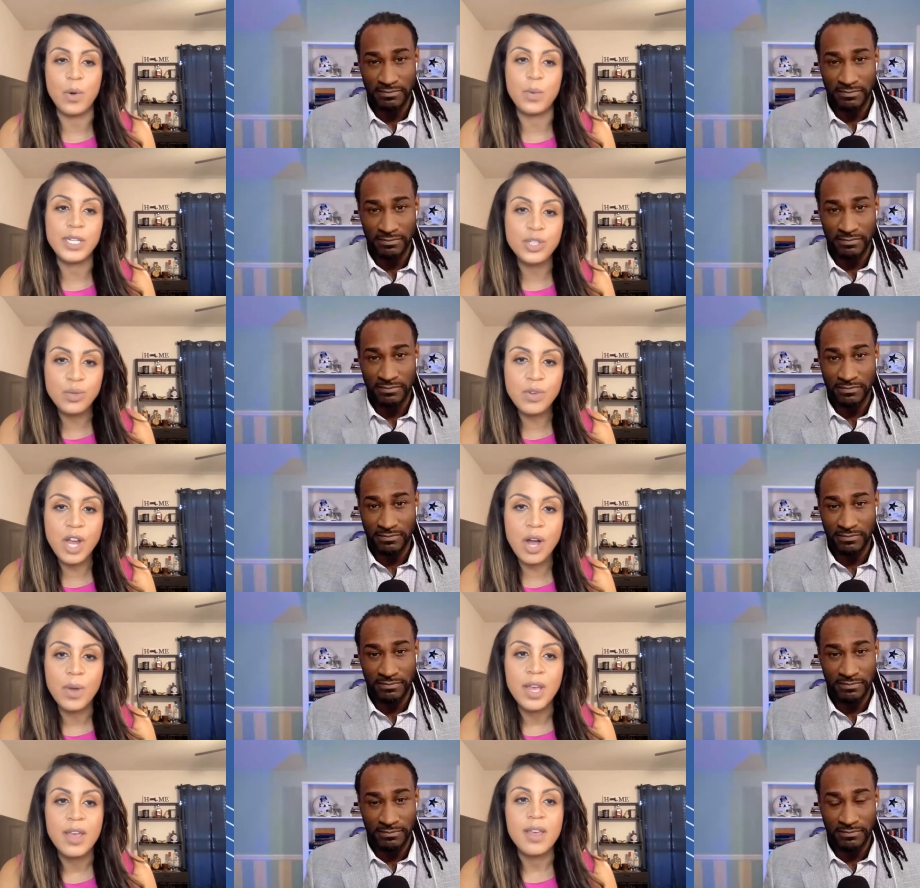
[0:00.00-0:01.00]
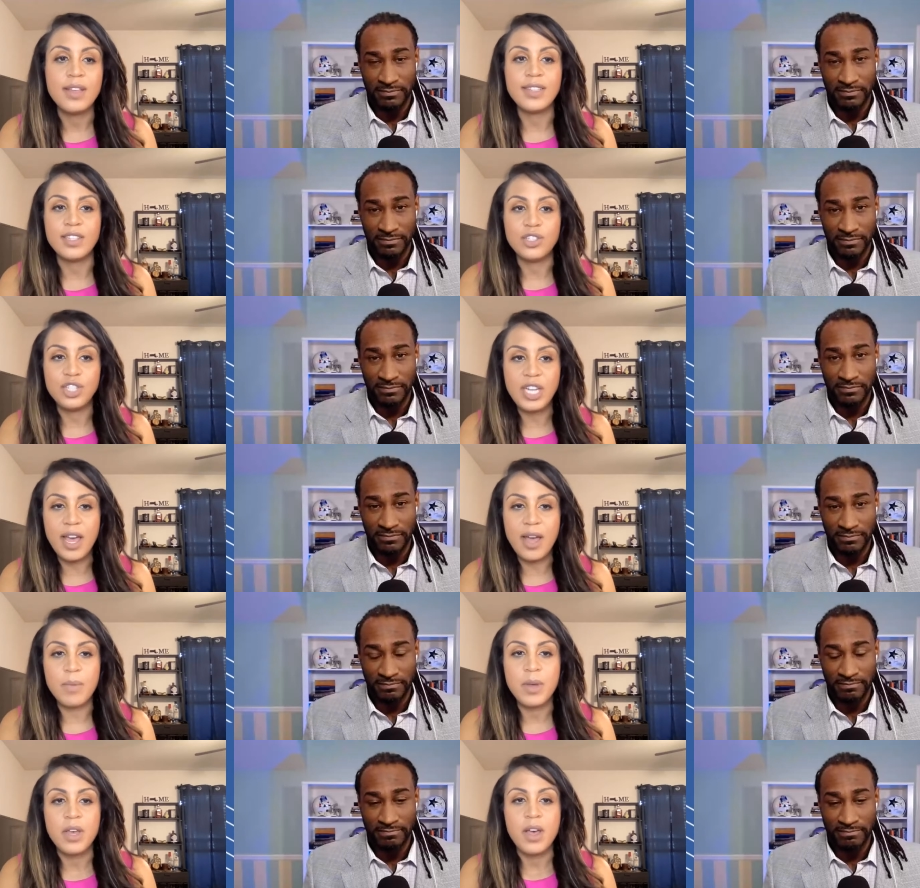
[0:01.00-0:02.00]
Speaker 1: What we do know is that the
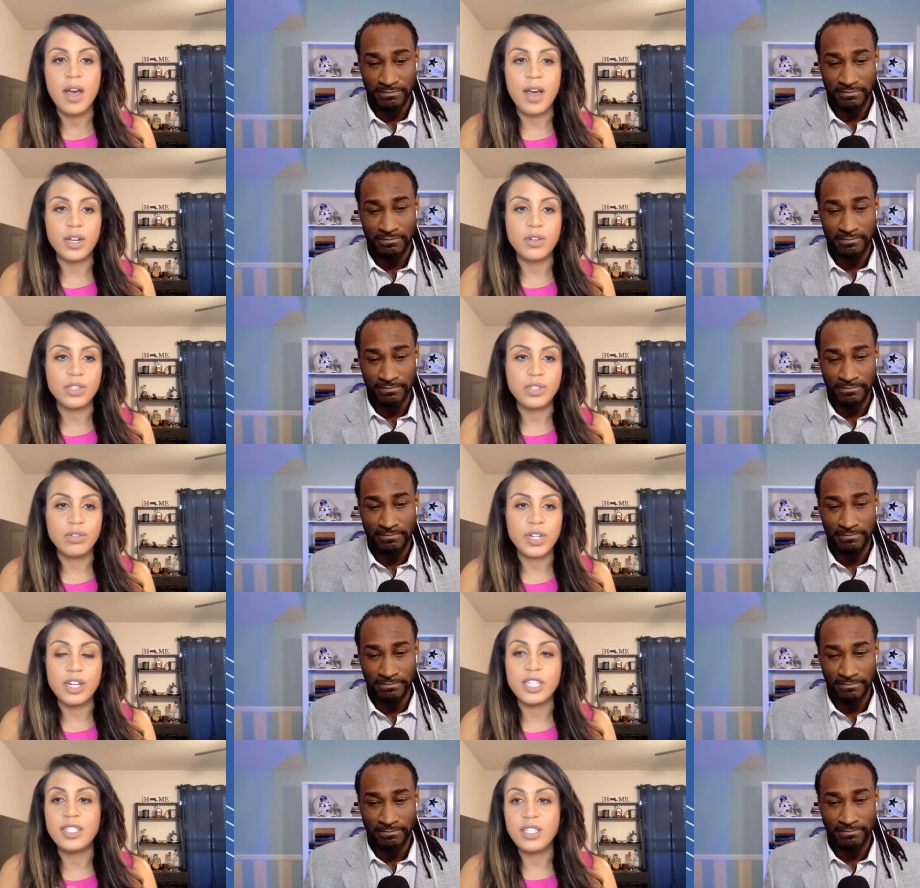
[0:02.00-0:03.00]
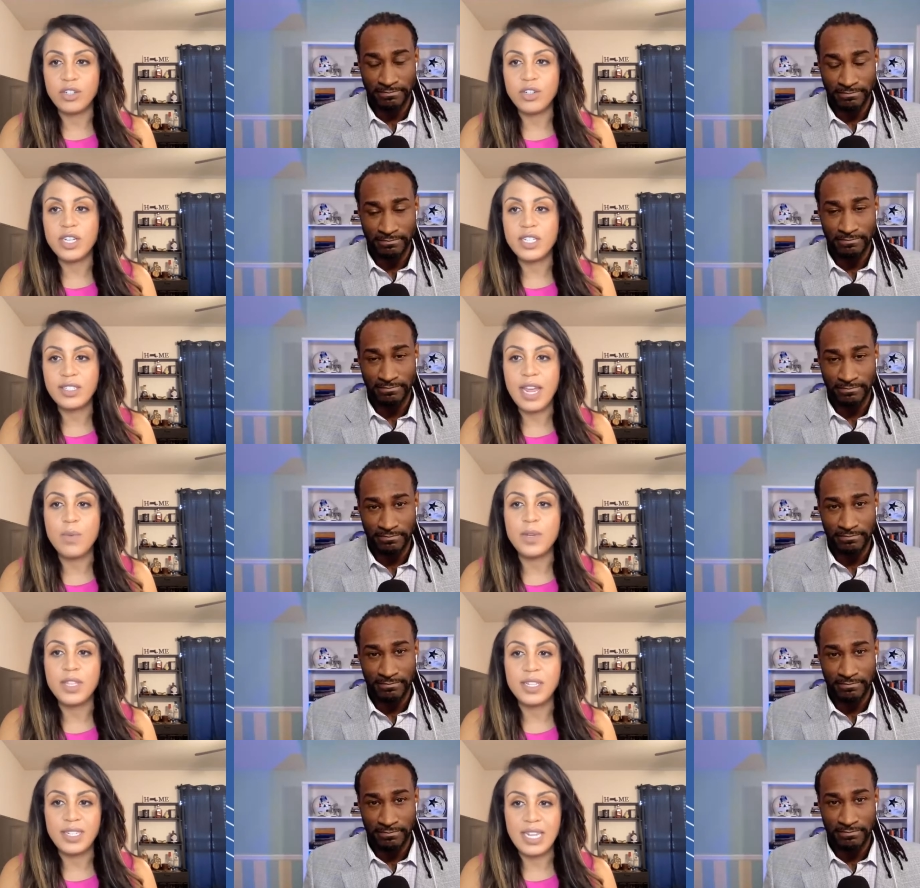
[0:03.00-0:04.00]
GM, Chris Greer, is still going to stay
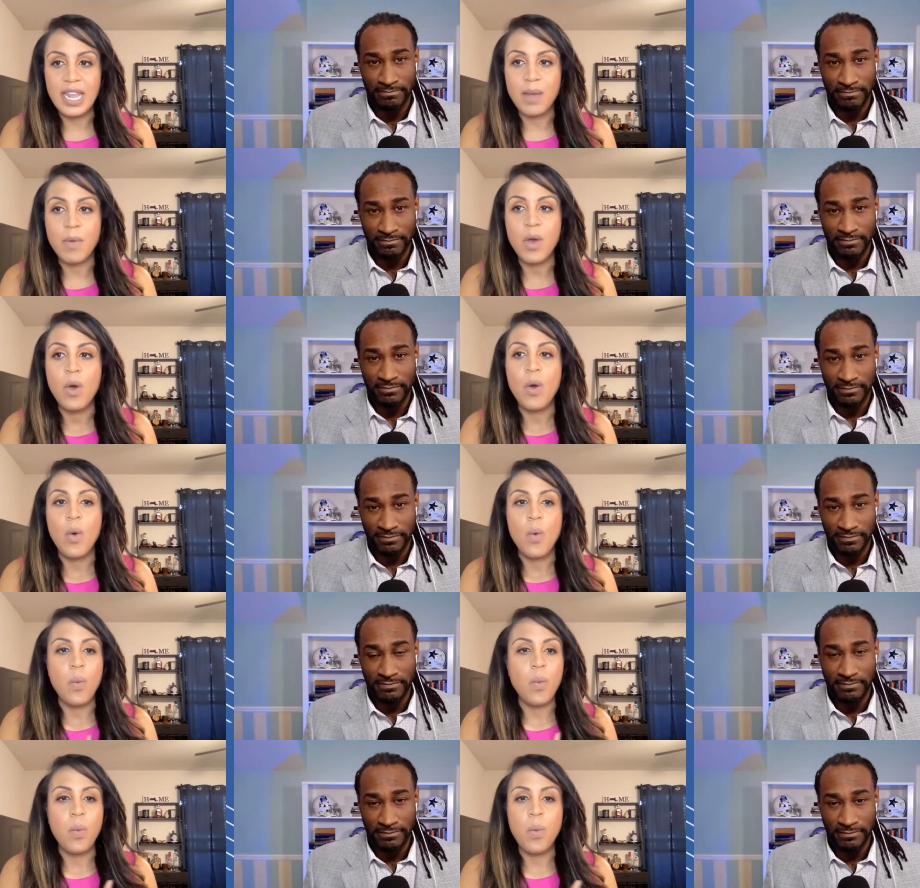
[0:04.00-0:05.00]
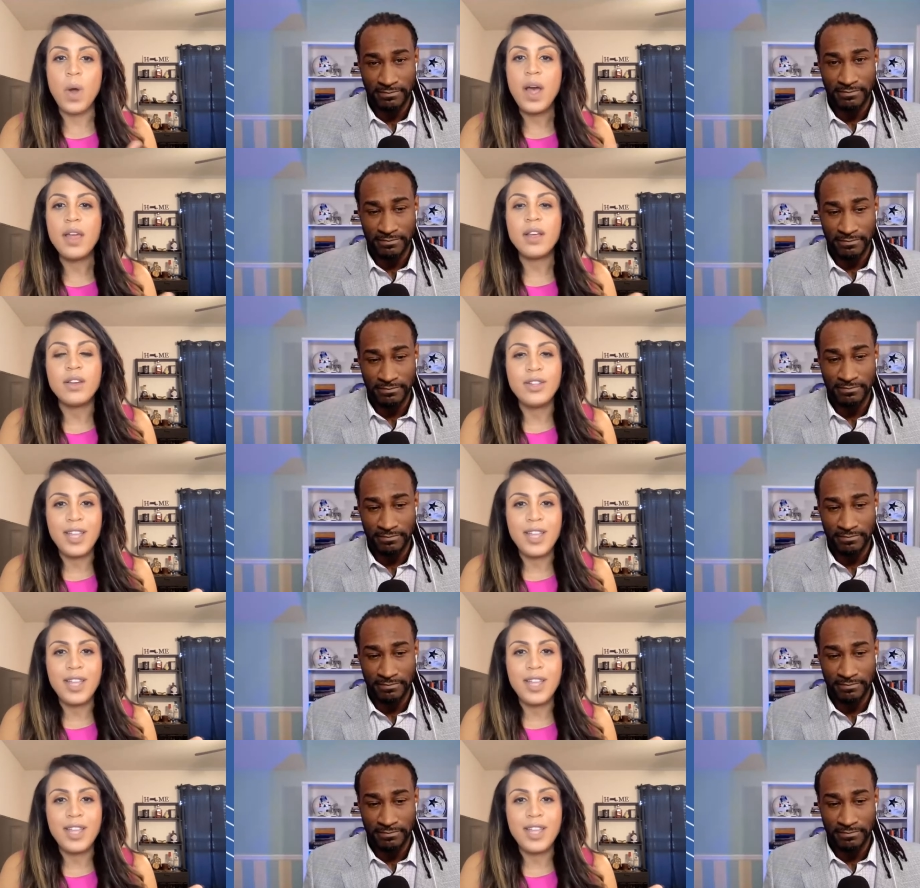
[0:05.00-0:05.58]
with the team. What could